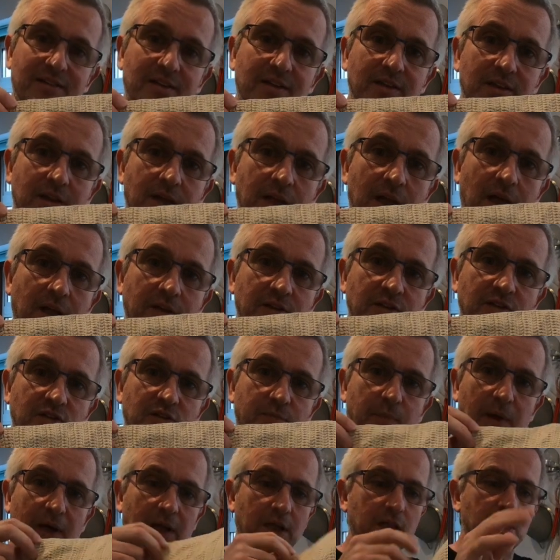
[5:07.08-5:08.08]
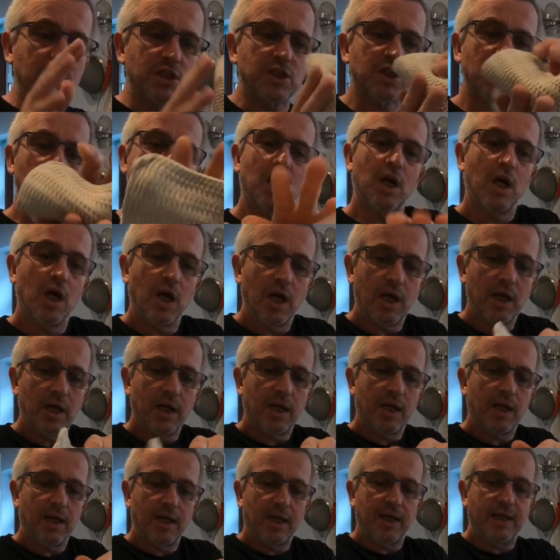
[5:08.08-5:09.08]
than the nun sponge,
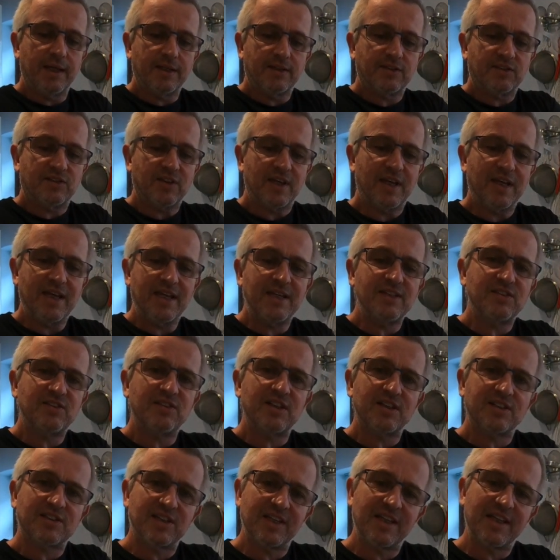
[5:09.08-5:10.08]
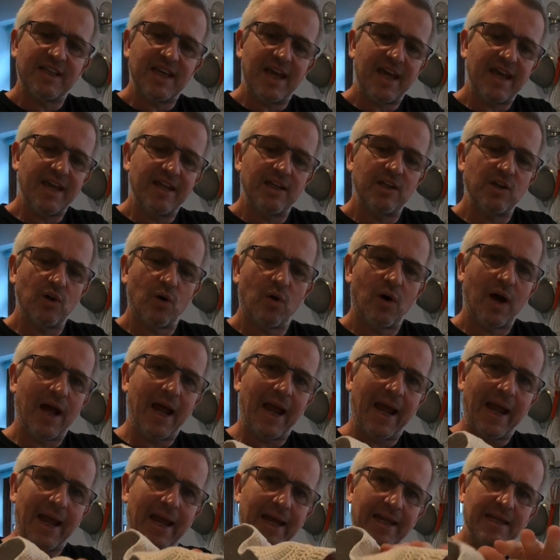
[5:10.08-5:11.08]
it's easier to get in your
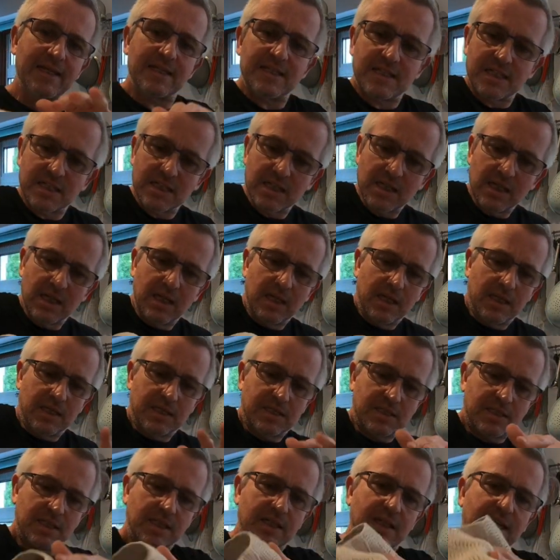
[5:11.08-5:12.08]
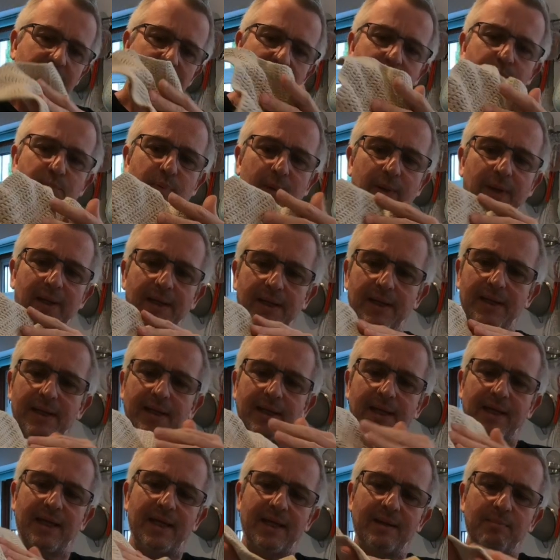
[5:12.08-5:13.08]
hand to keep
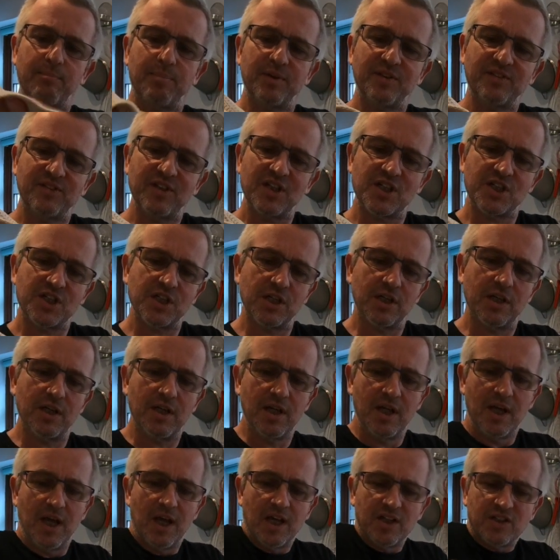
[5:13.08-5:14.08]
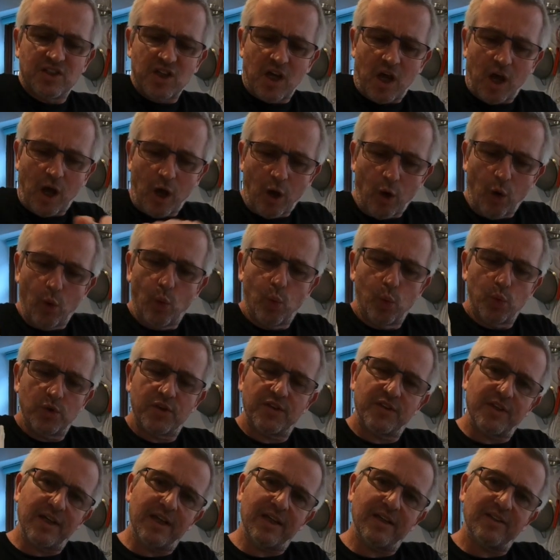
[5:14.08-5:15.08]
in position to hold
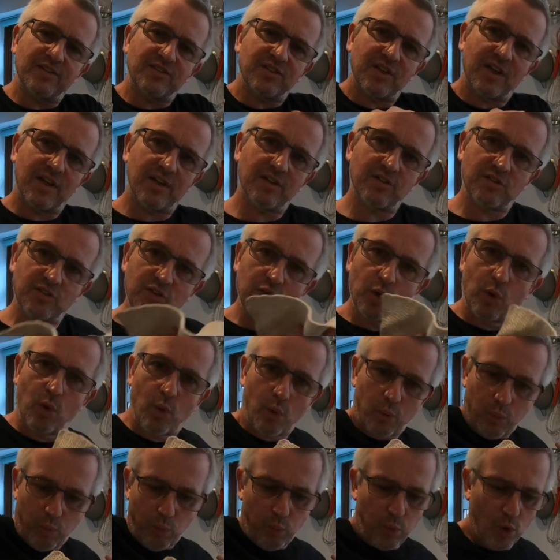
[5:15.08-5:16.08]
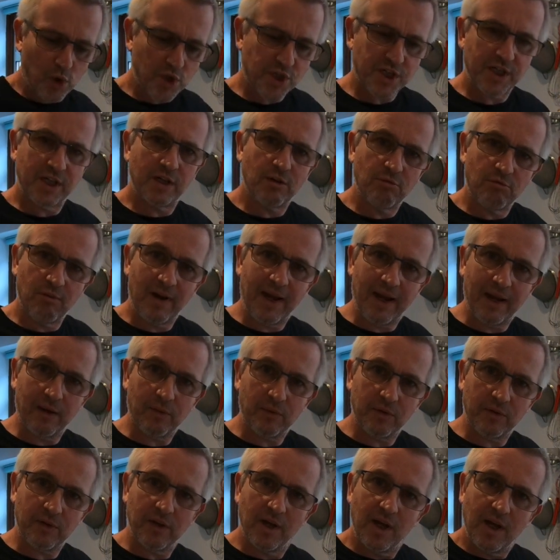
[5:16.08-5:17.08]
things as you're washing
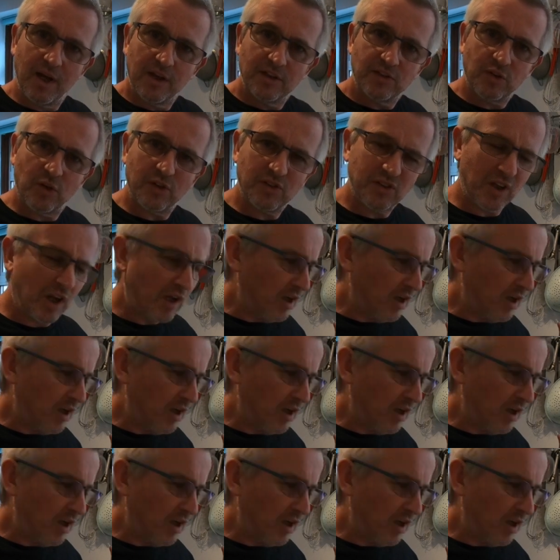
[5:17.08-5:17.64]
around. So it's a